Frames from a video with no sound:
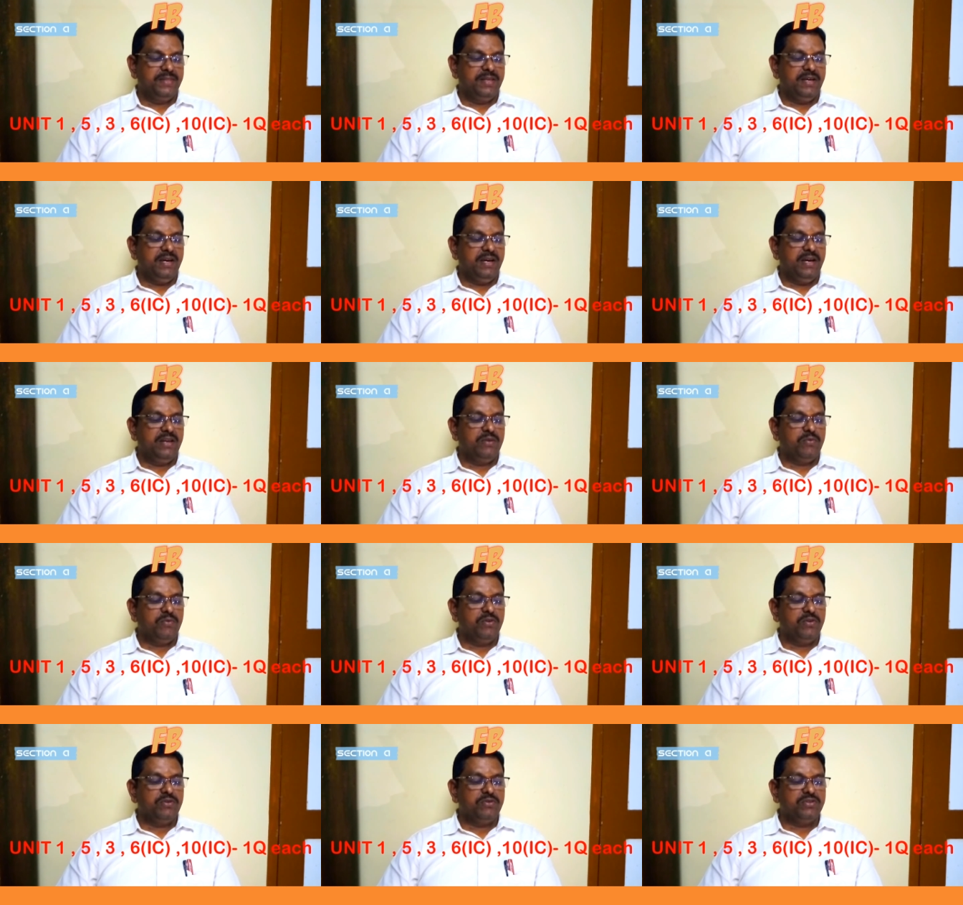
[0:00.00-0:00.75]
and
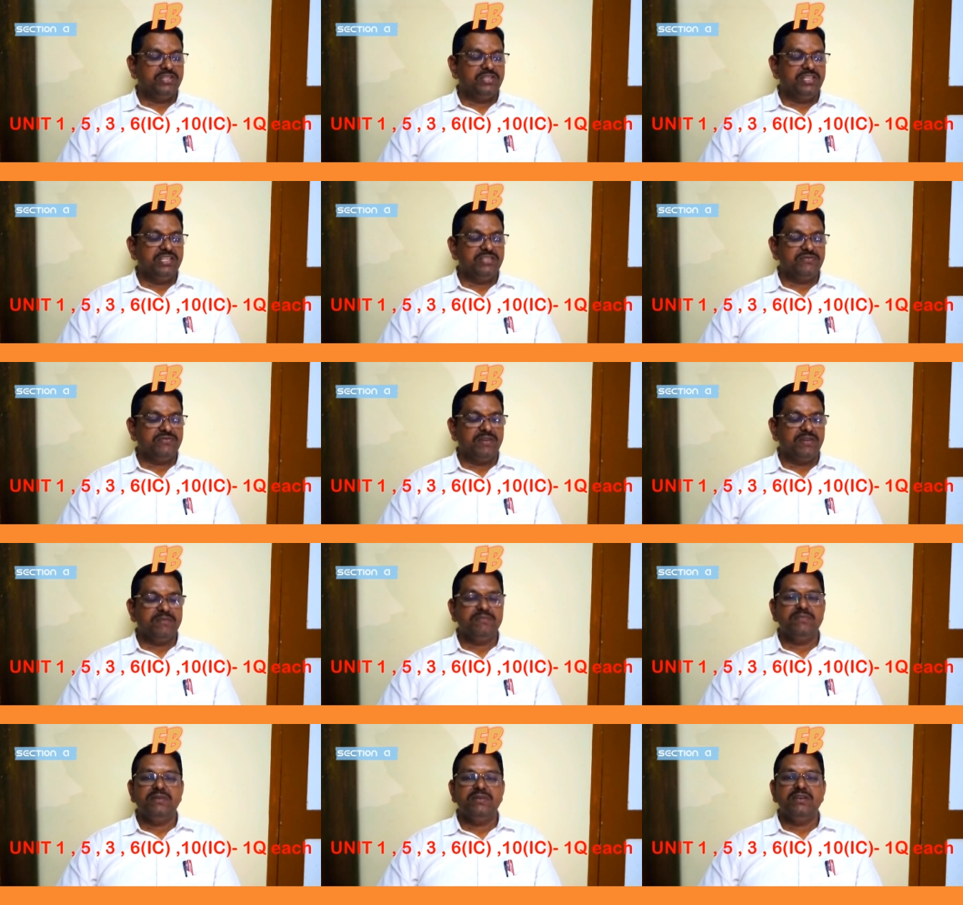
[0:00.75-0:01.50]
1 question is
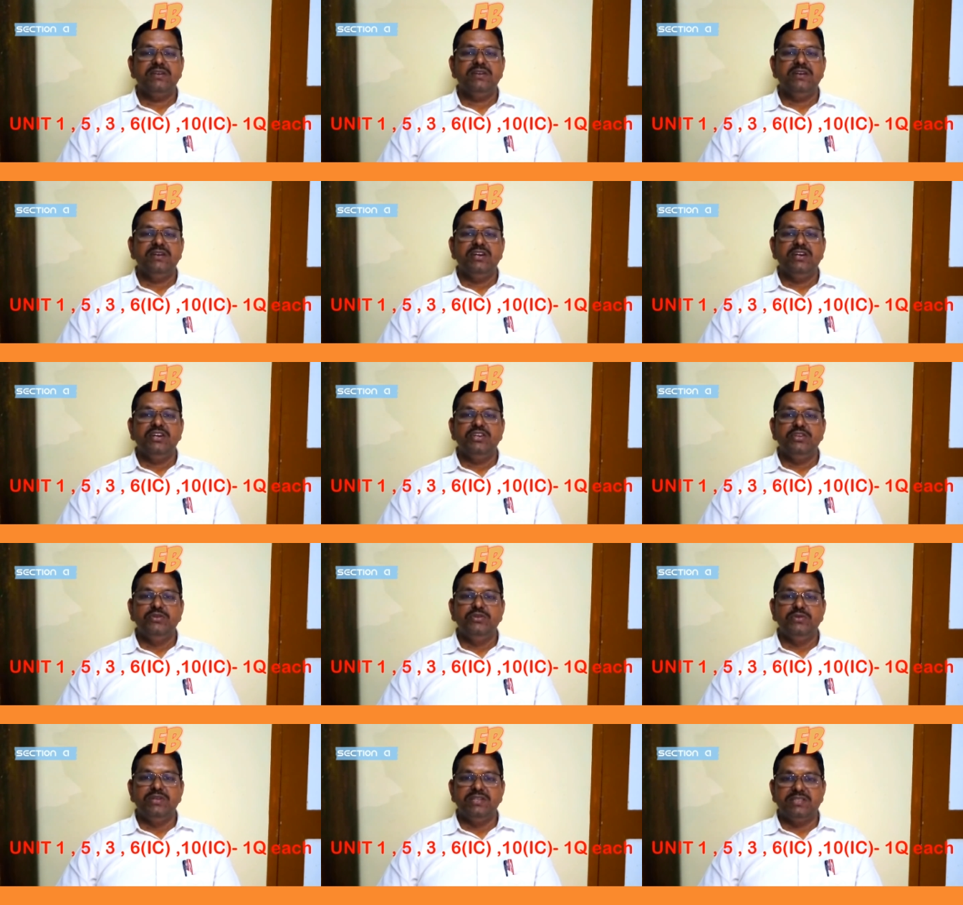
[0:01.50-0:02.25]
from
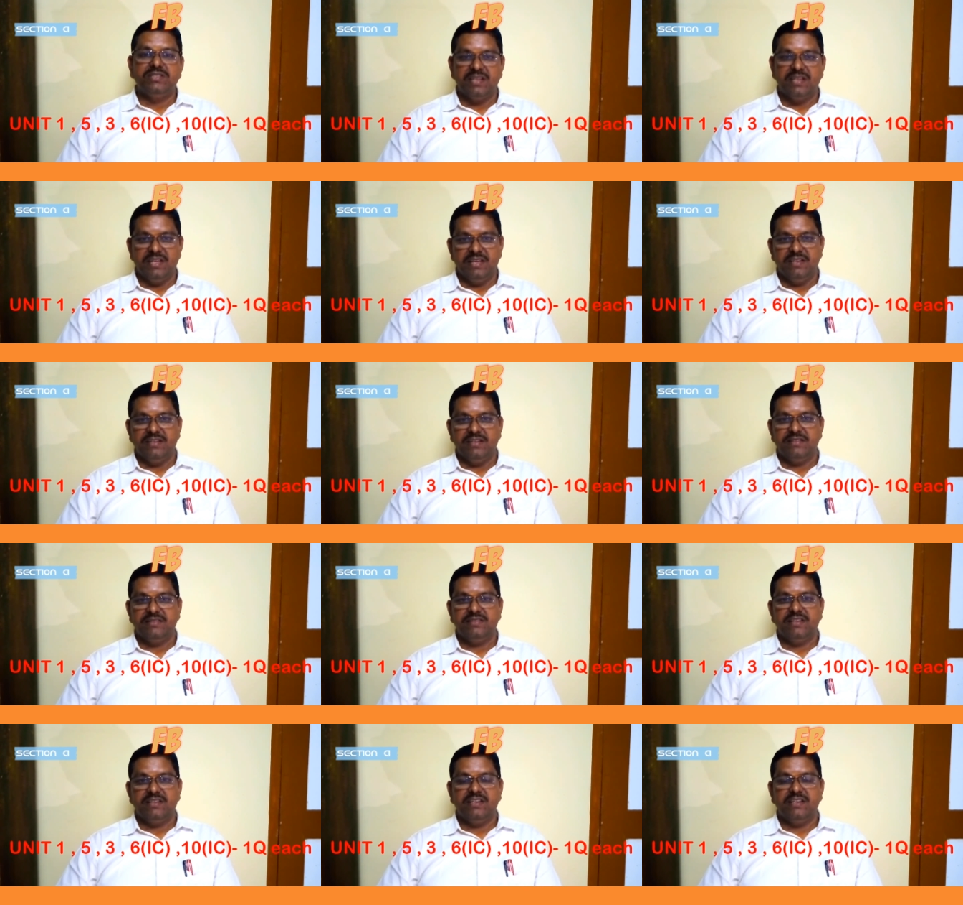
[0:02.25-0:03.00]
unit 3,
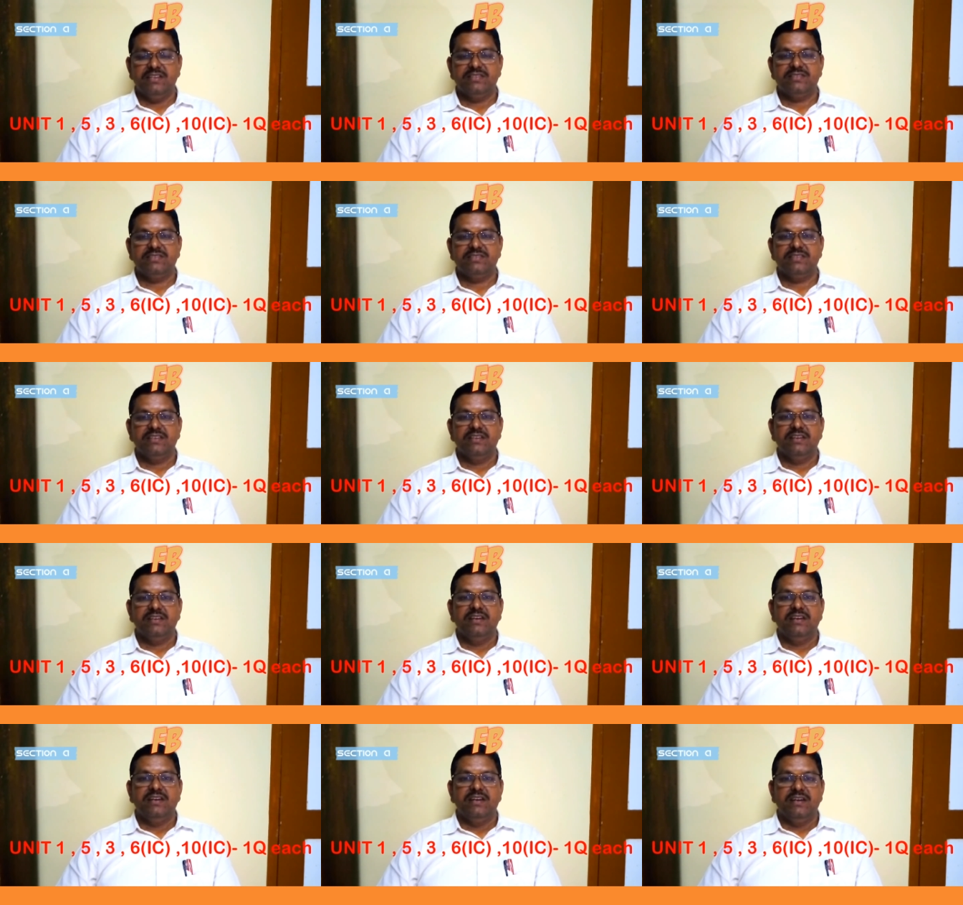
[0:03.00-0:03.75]
that is
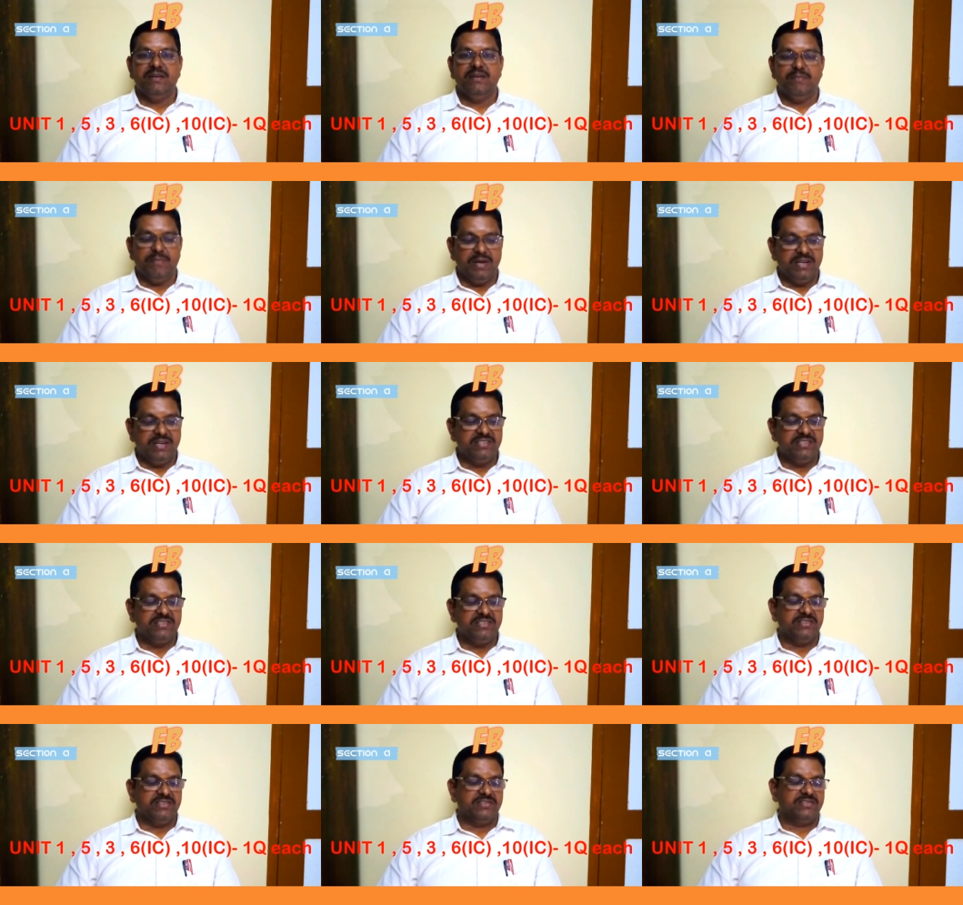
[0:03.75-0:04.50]

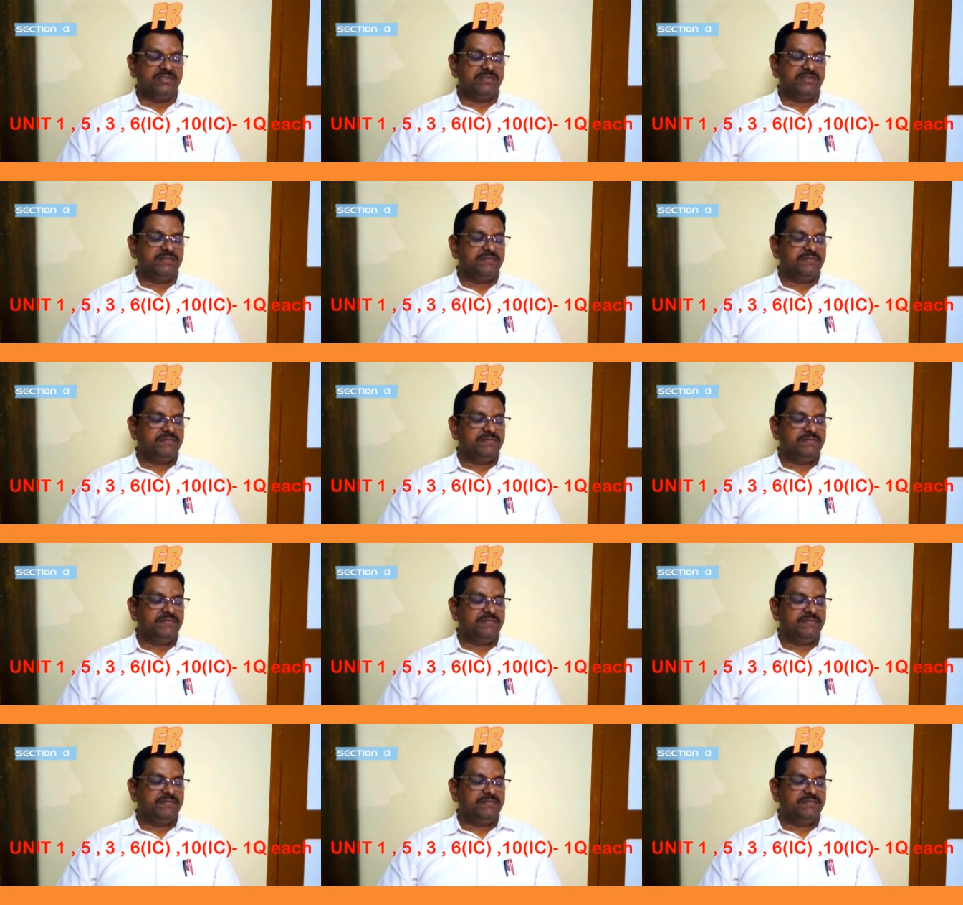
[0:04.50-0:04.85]
matrices,